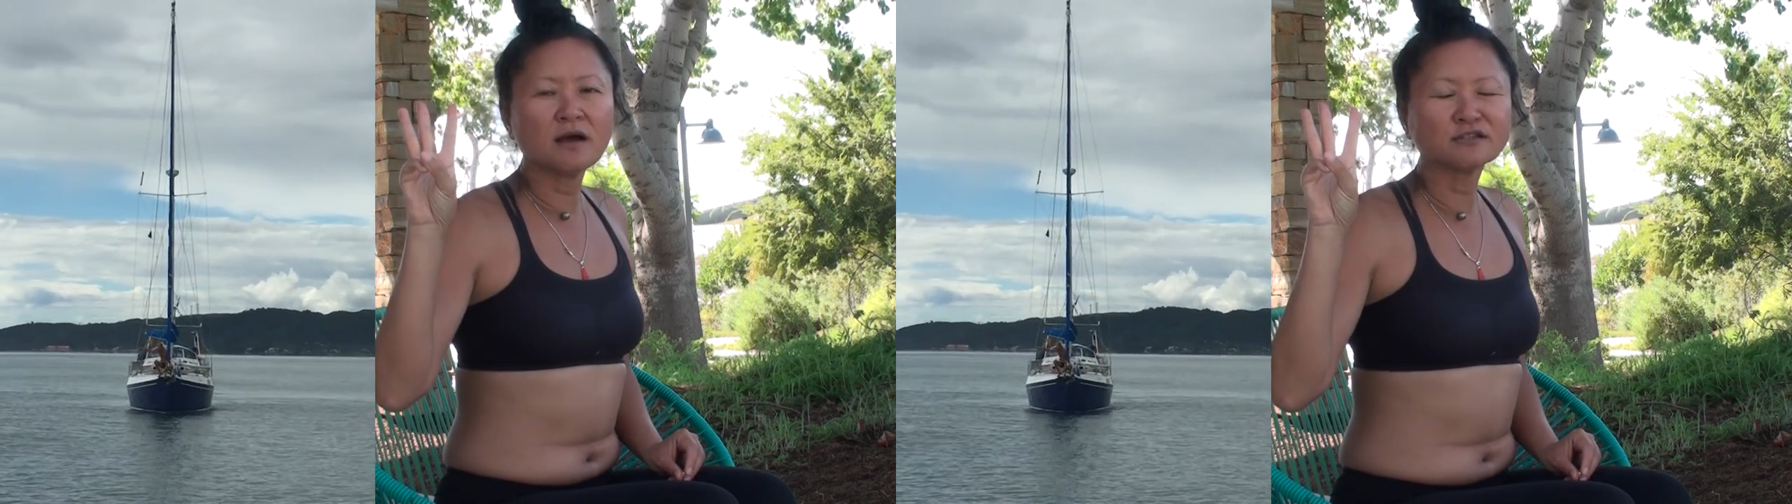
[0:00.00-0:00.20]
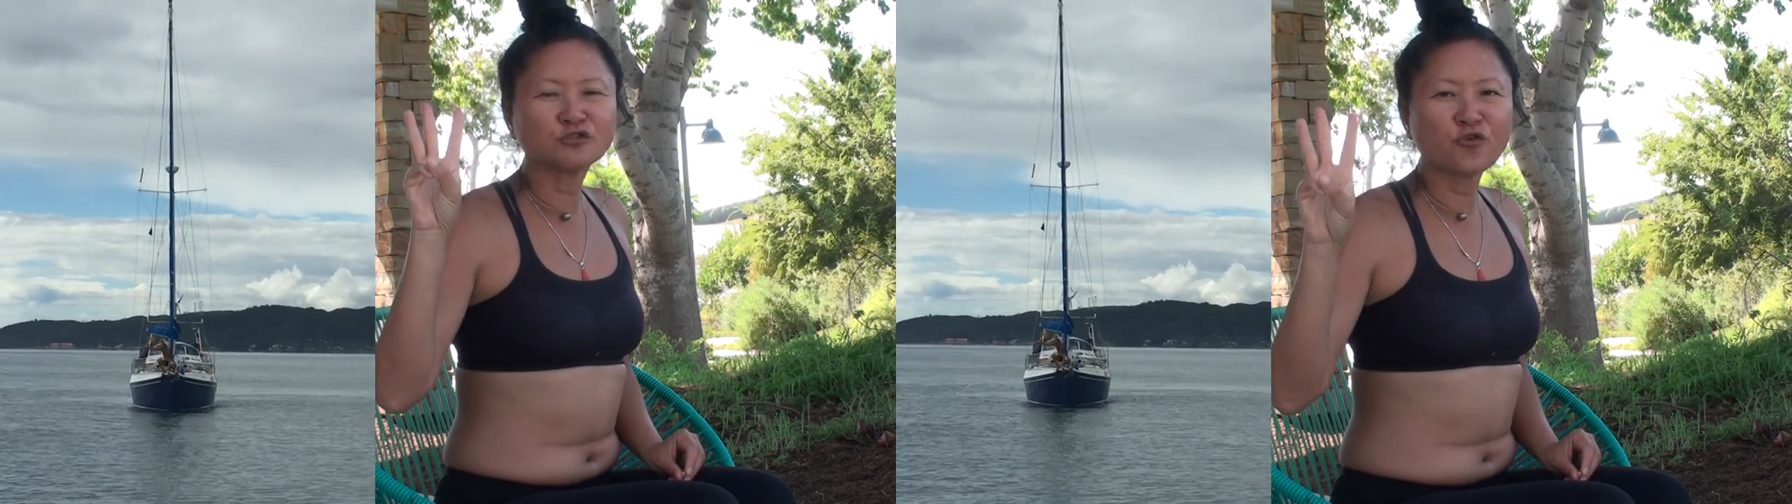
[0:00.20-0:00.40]

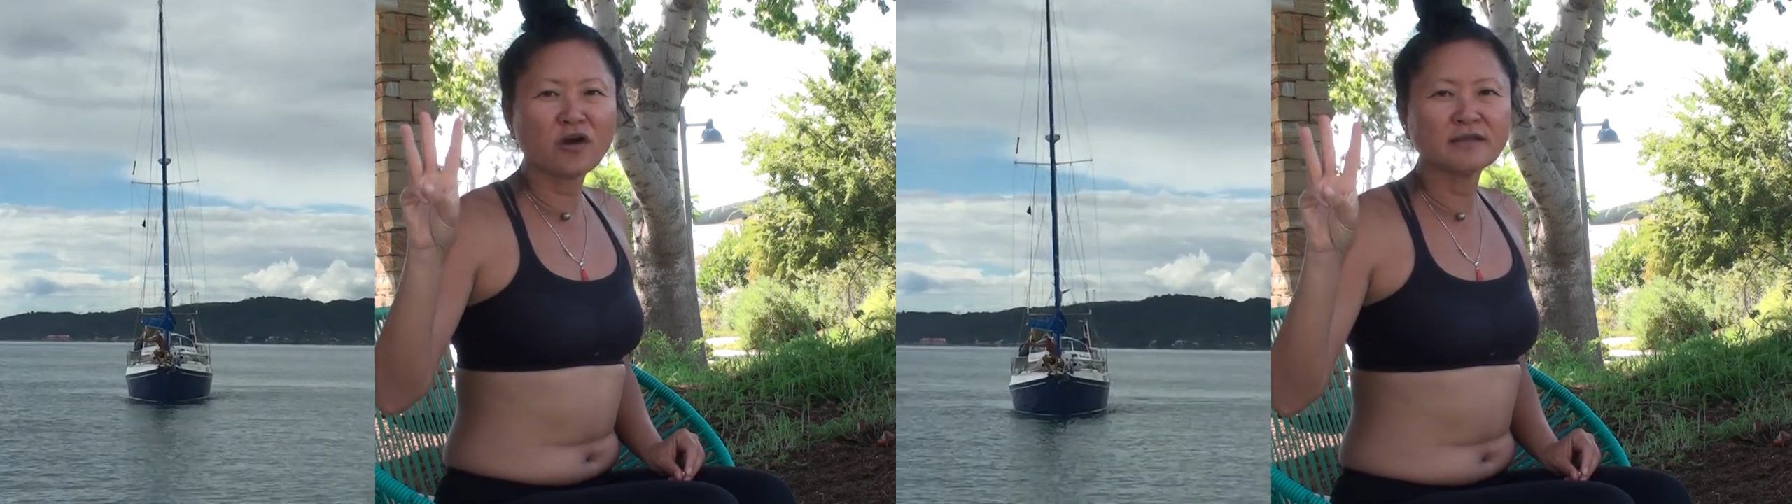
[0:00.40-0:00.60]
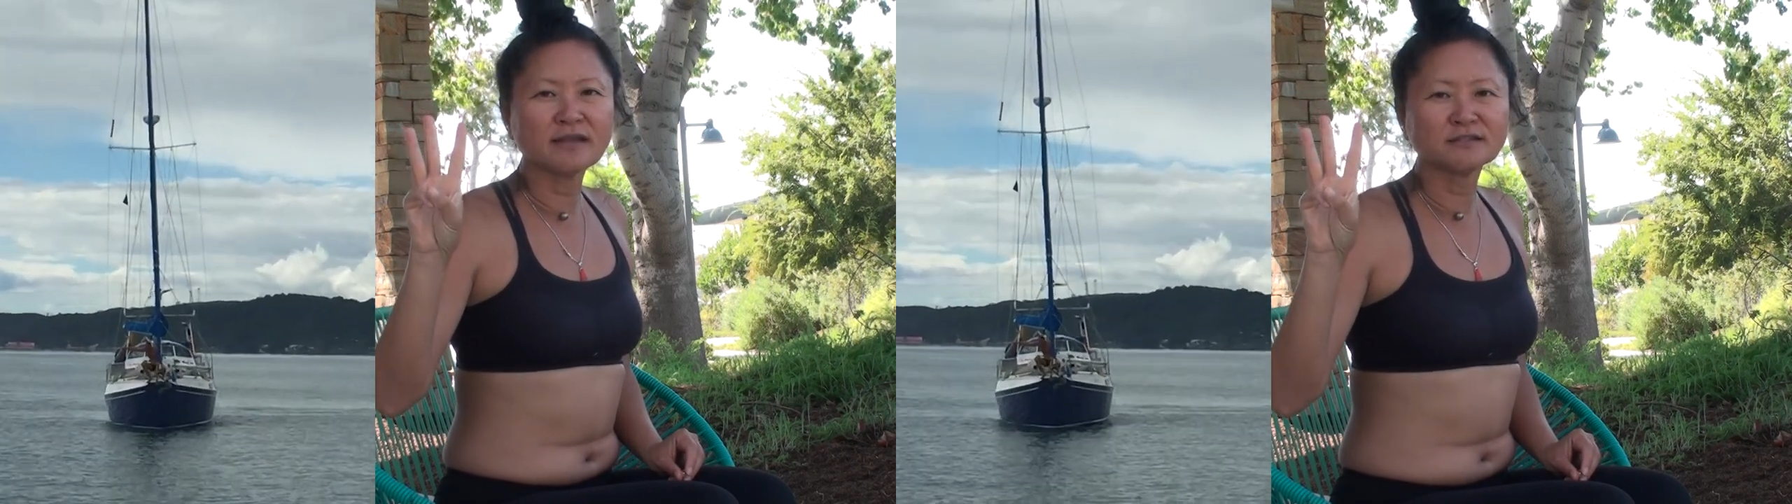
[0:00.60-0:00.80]

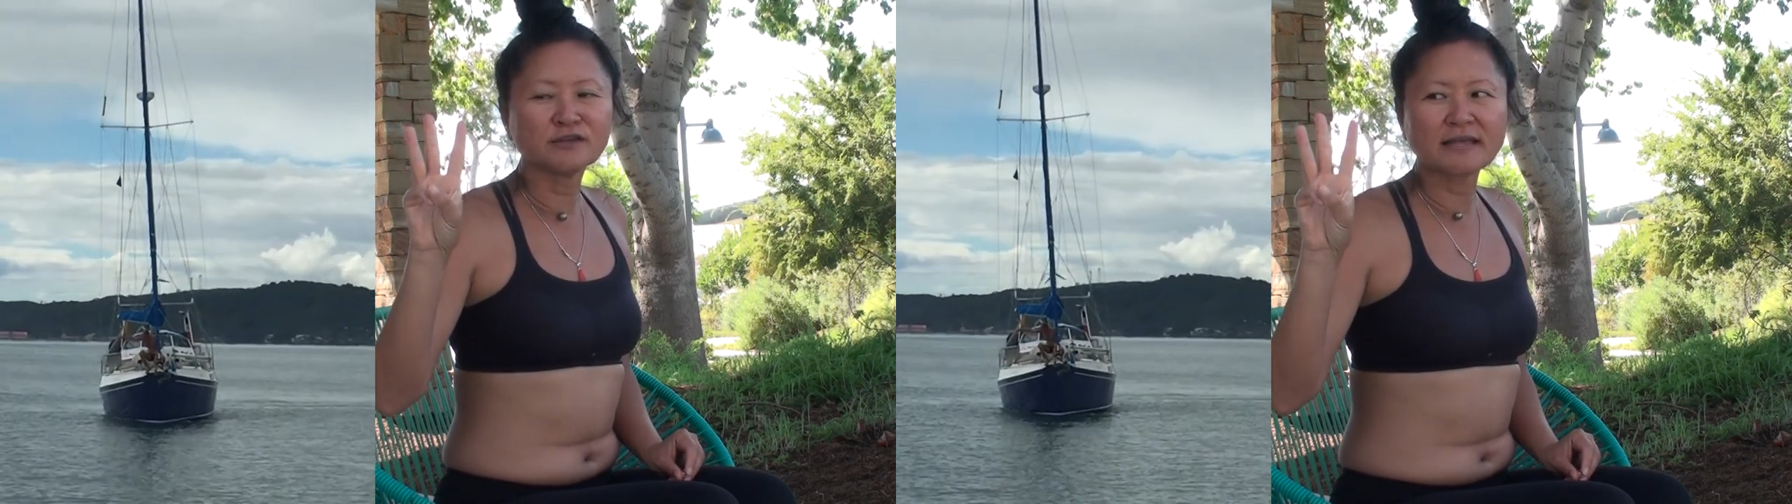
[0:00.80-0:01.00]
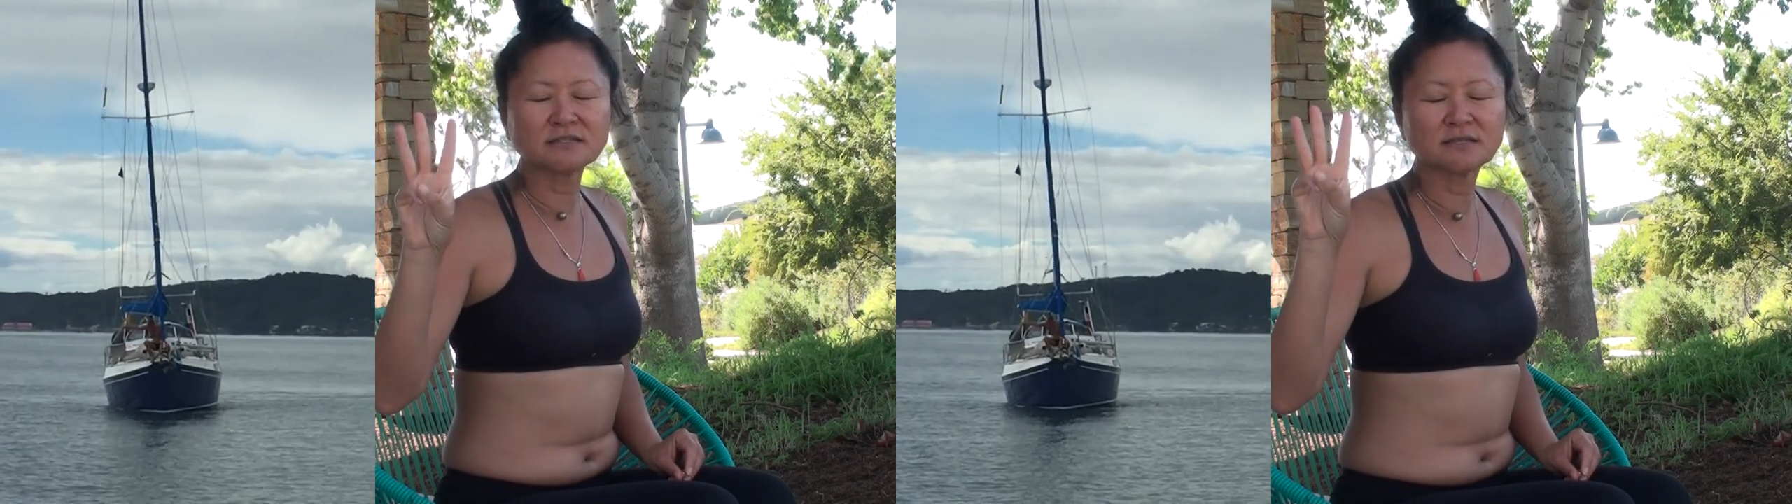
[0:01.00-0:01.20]
Australian. So
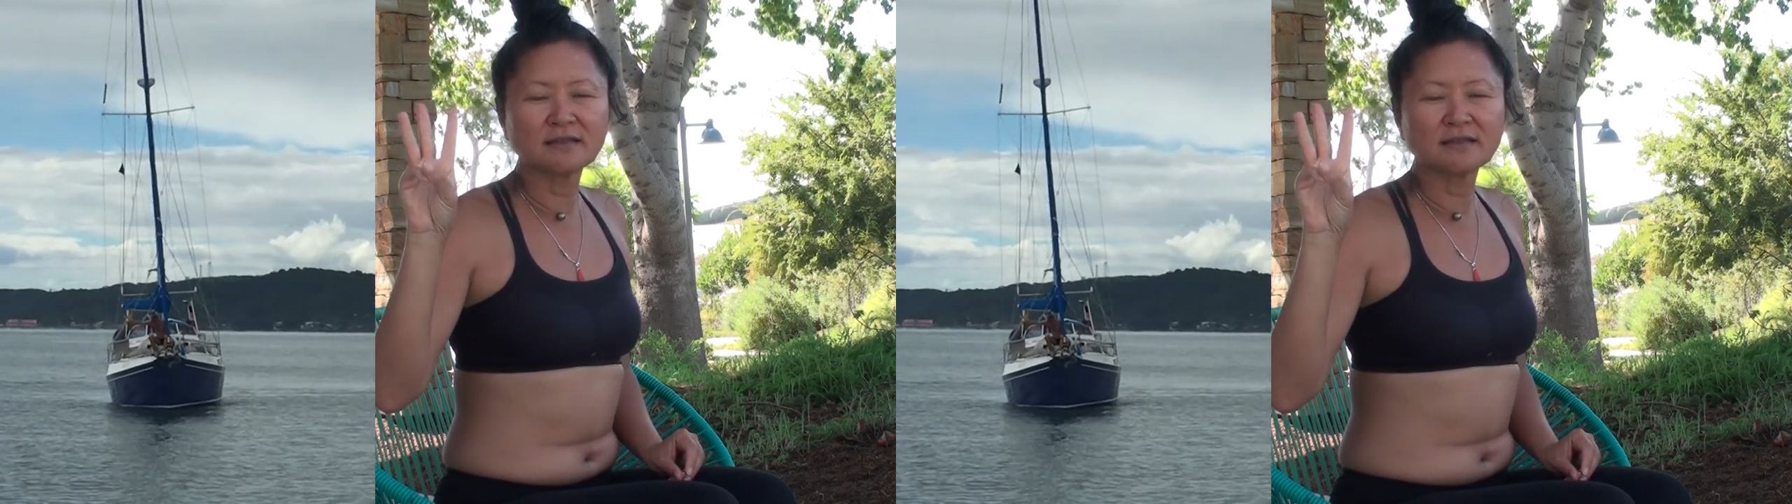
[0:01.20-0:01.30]
that's